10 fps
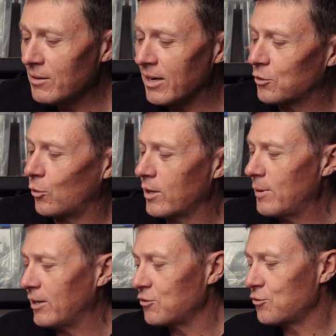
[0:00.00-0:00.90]
Now, talking
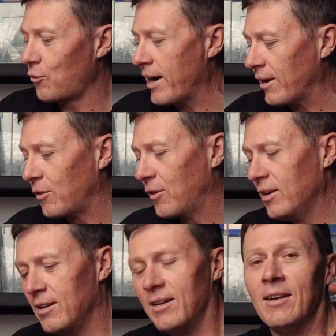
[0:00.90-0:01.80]
about
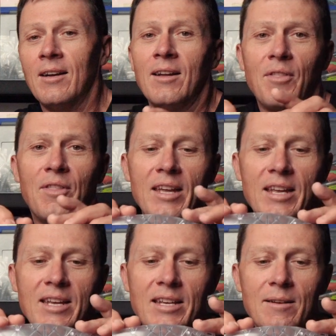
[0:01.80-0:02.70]
strength,
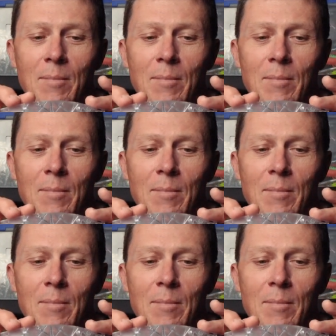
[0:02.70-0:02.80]
the